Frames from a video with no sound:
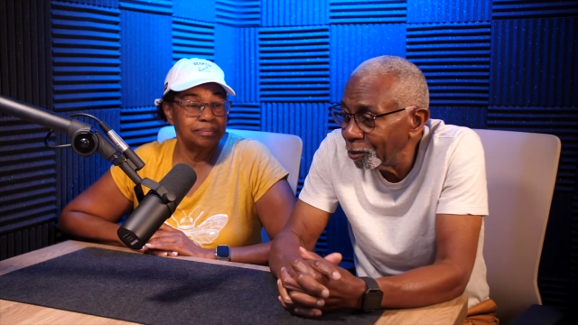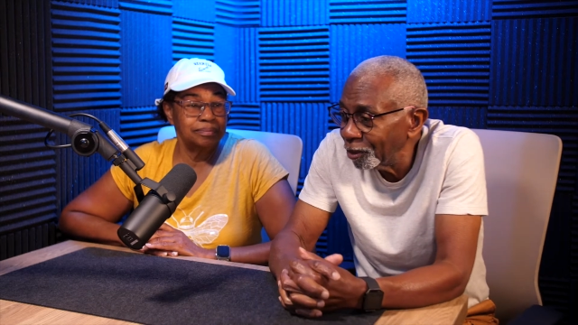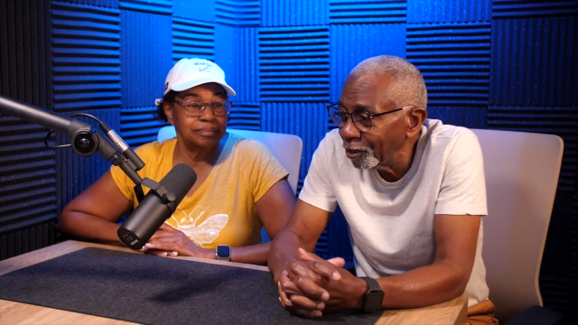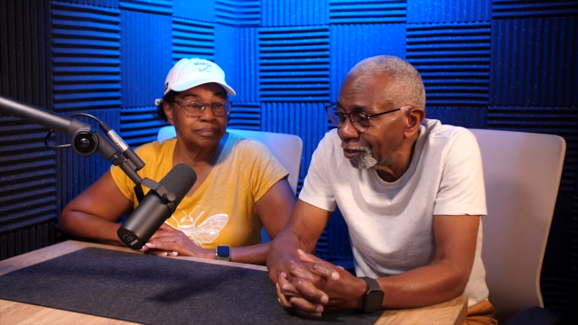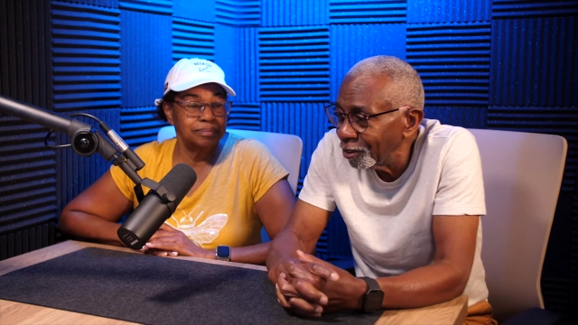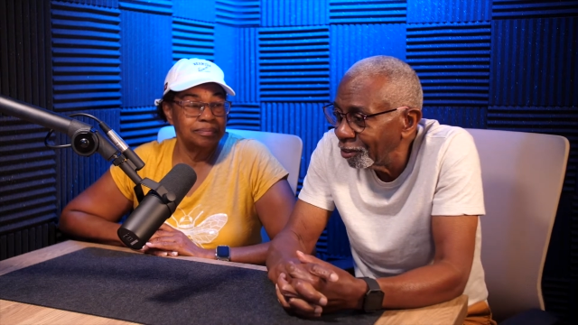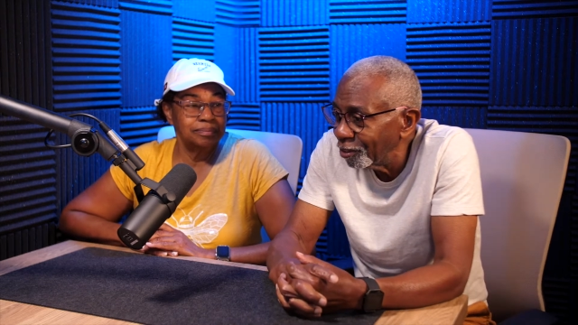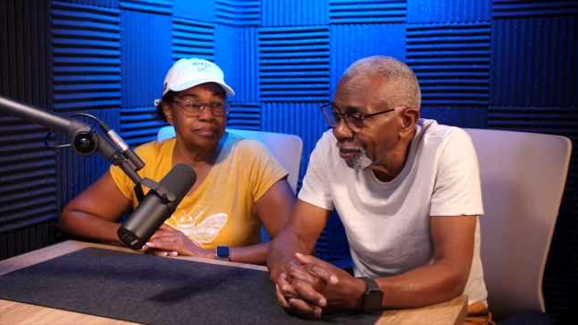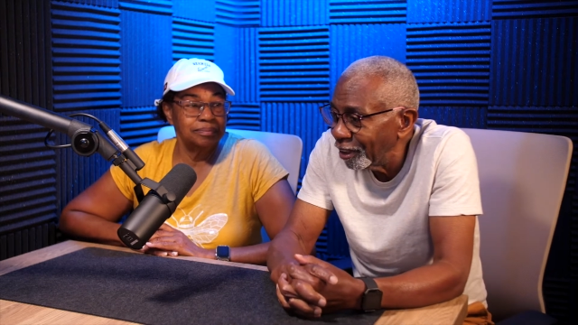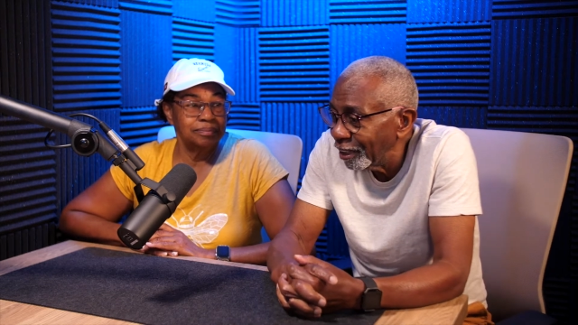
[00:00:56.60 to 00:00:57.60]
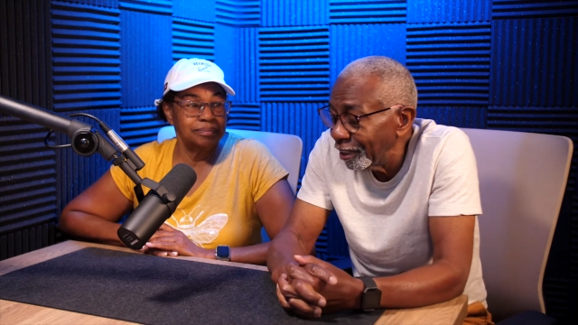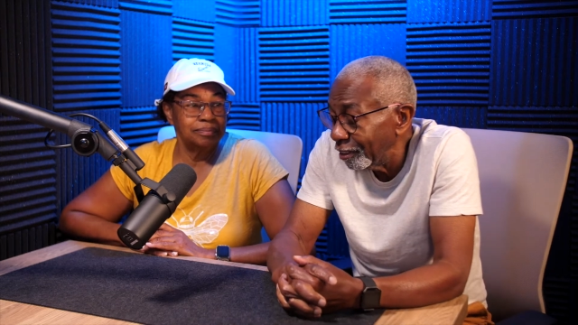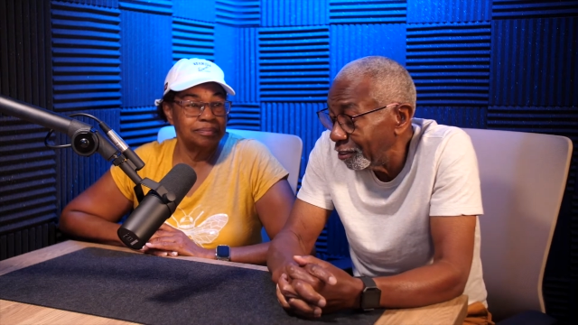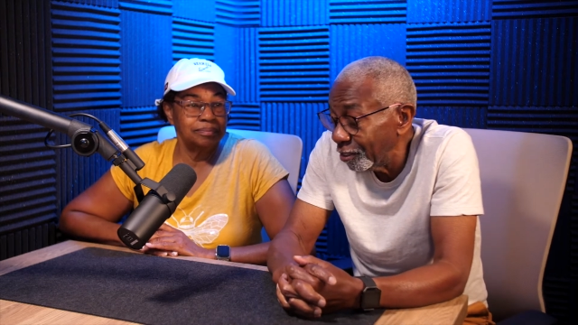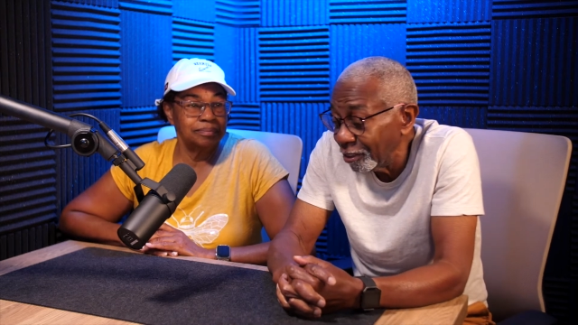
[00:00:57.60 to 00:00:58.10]
Speaker 1: citizens.
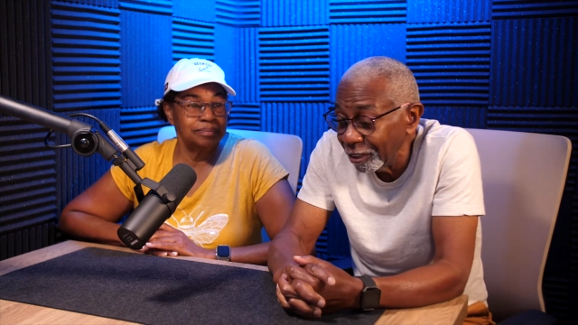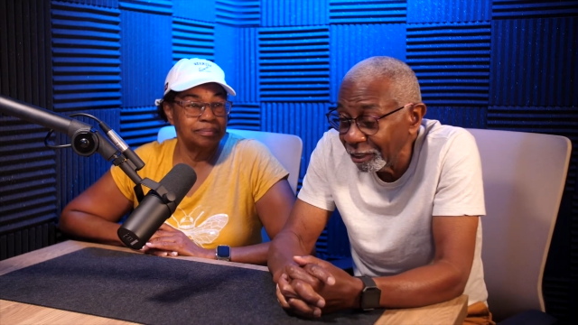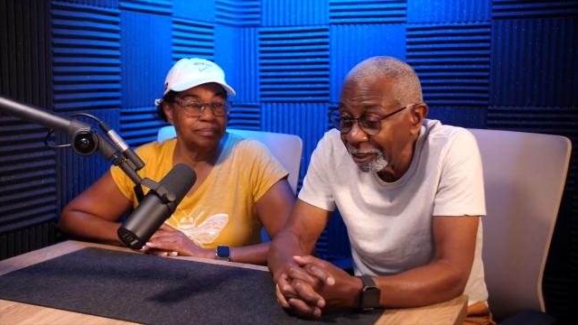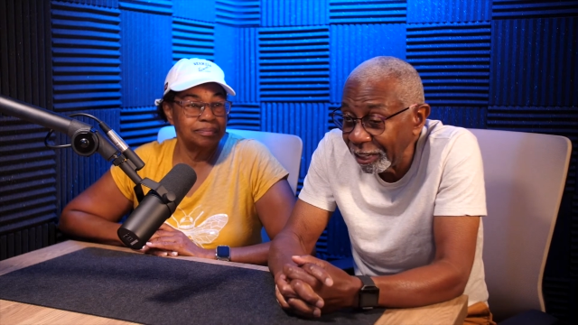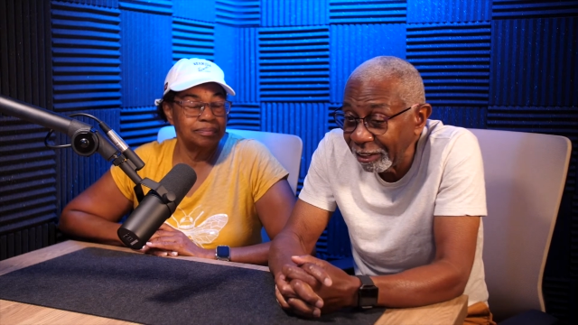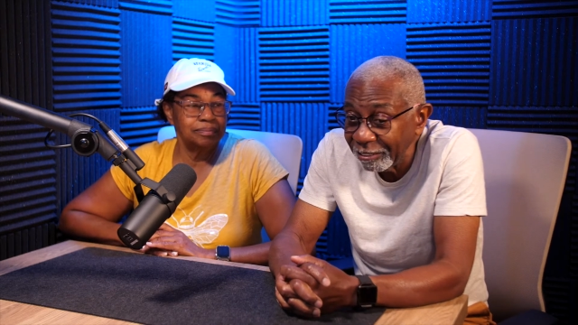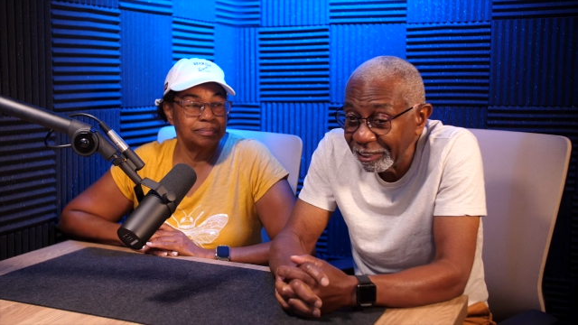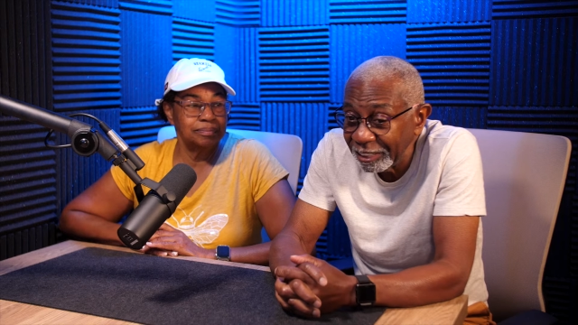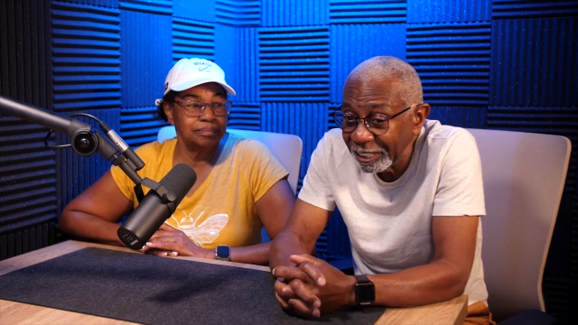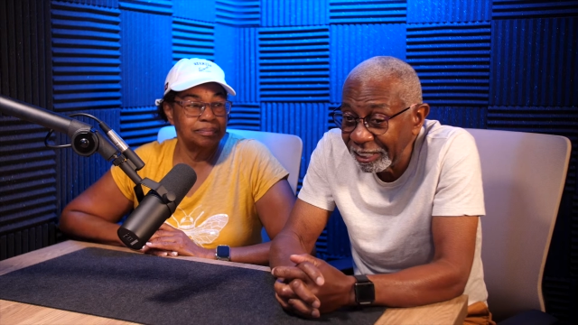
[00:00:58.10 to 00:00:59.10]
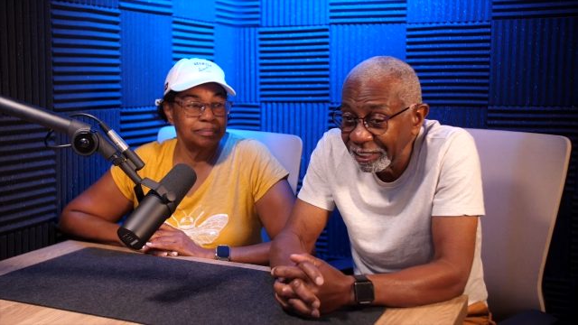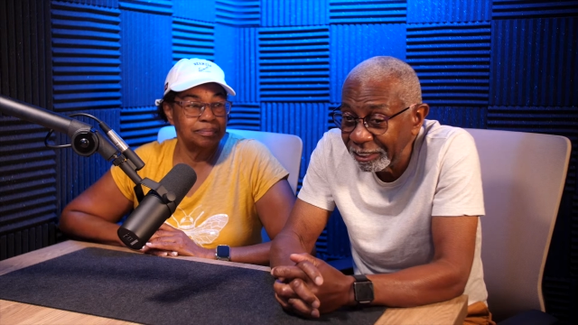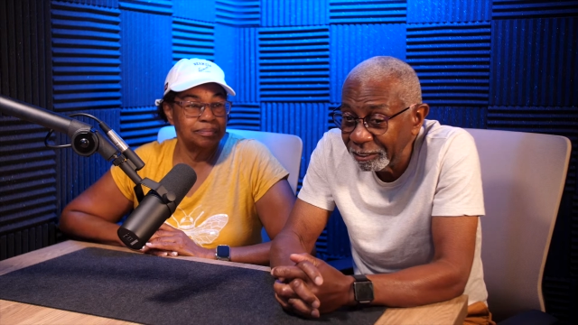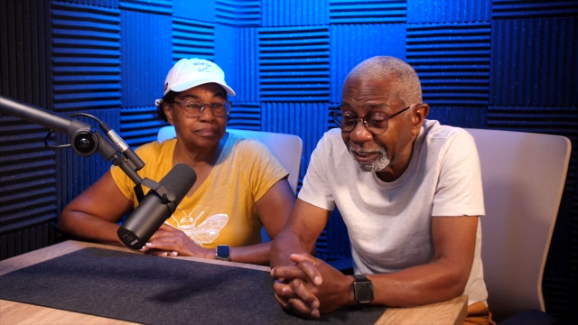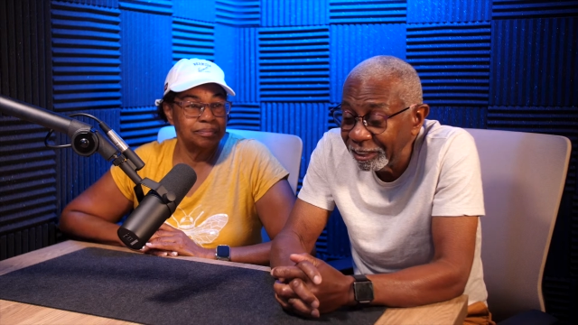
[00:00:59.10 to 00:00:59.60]
I still carry
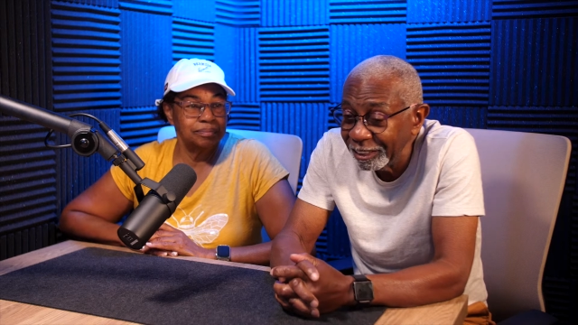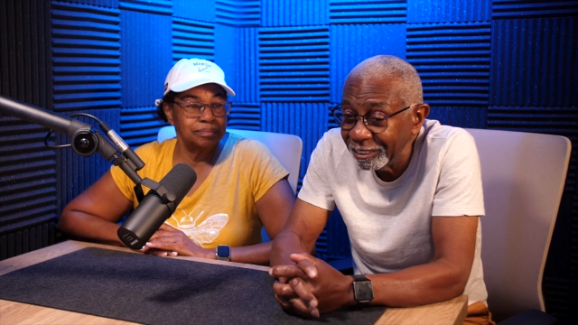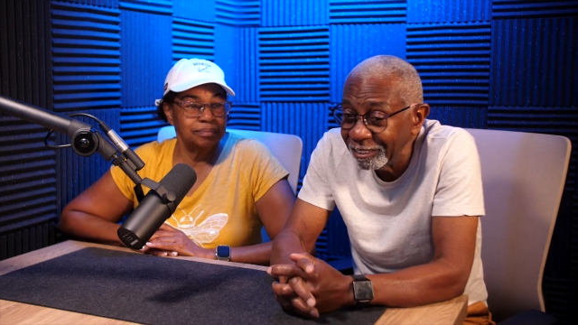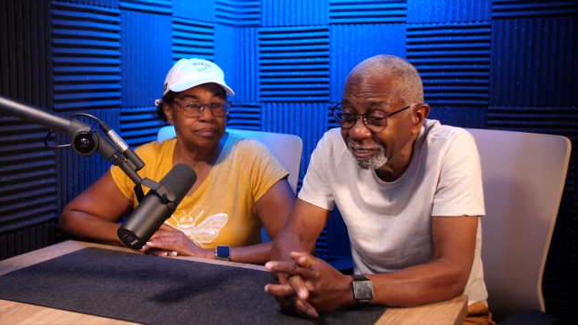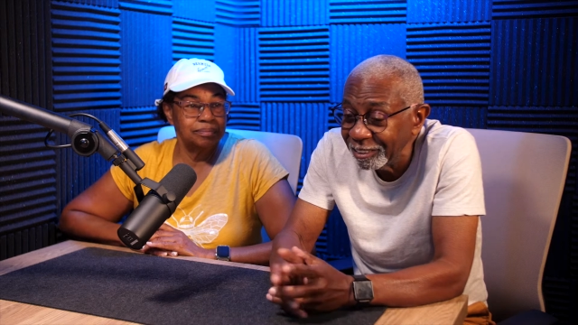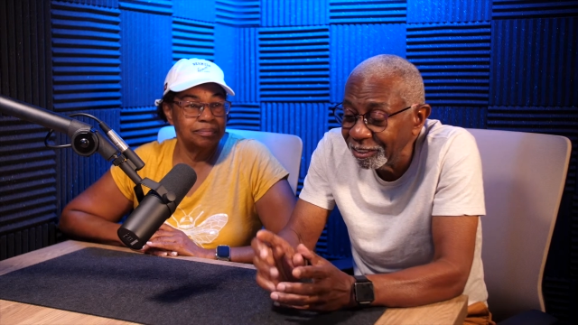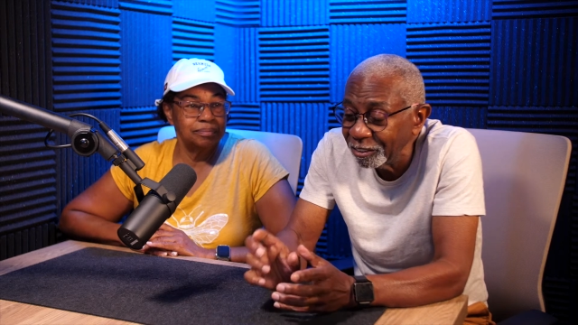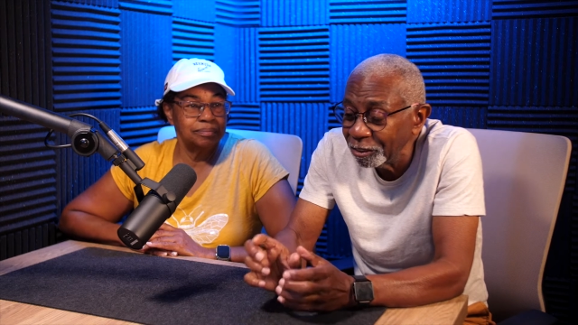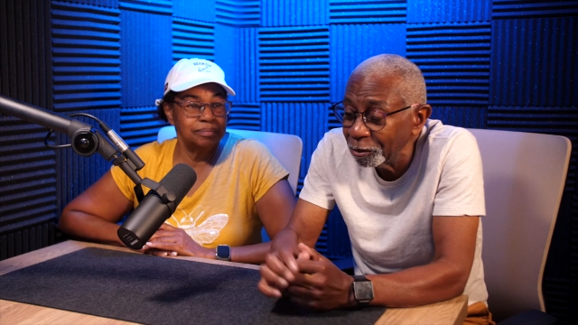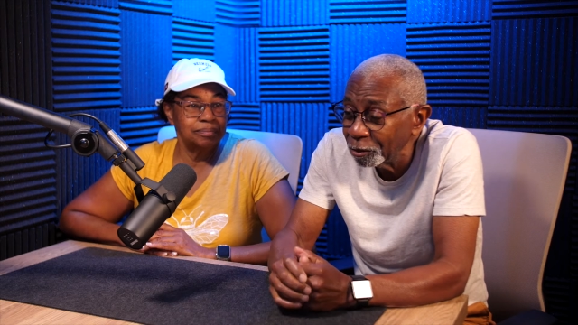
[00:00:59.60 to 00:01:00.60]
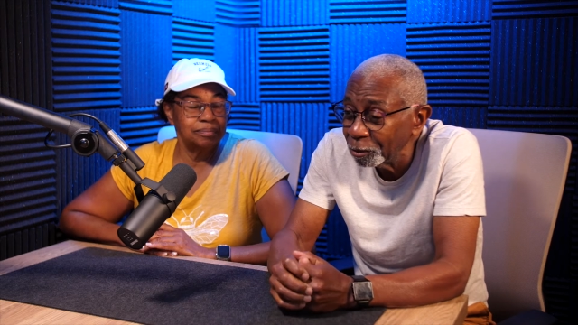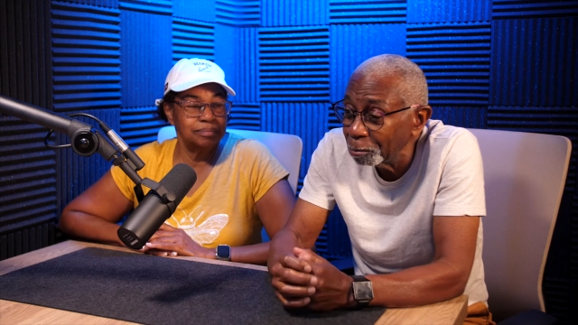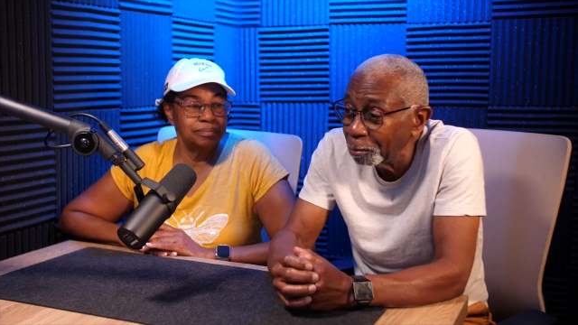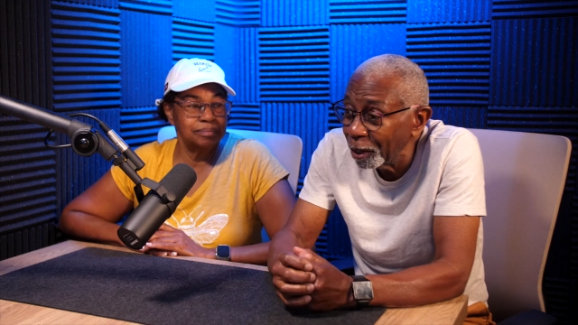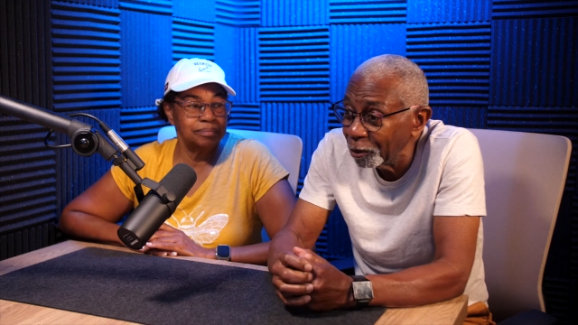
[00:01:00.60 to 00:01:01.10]
a Canadian citizen's
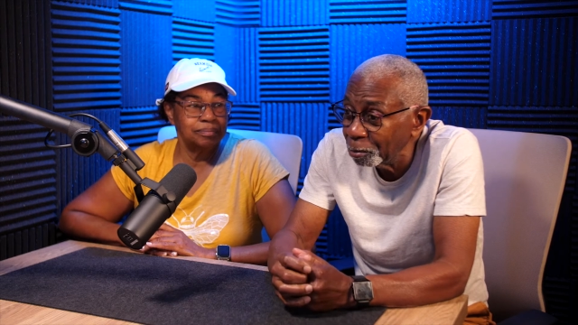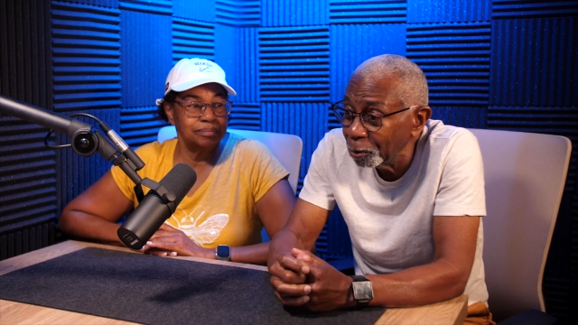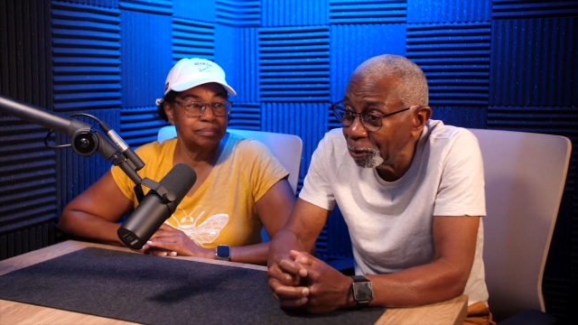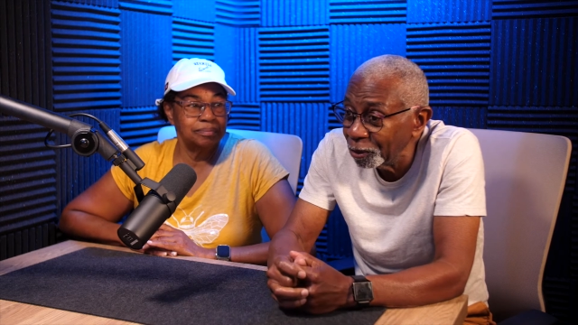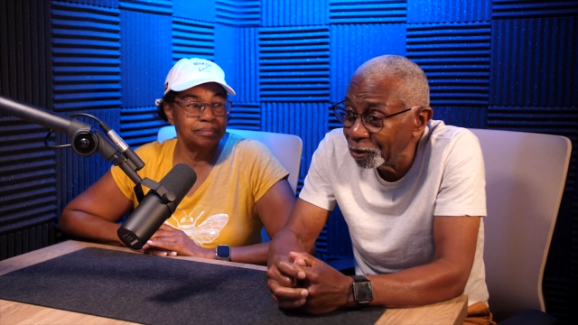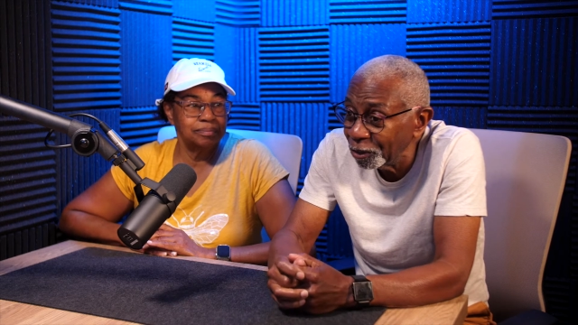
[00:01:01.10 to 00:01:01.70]
passport.